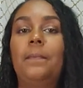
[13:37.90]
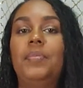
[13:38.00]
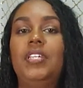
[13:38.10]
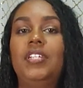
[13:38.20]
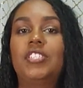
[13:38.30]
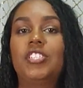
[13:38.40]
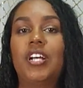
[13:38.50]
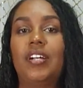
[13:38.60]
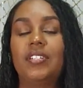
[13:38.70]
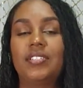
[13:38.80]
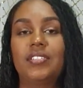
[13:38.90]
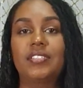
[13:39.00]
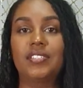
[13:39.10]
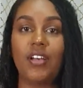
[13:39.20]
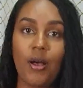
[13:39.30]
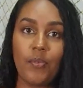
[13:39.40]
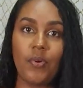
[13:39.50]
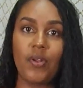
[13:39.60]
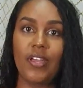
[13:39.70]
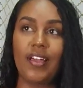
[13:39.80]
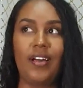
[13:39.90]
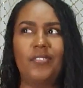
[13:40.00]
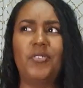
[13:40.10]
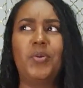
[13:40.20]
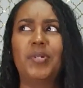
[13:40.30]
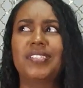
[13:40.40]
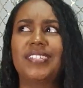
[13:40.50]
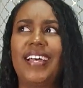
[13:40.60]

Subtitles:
beach top. And of course,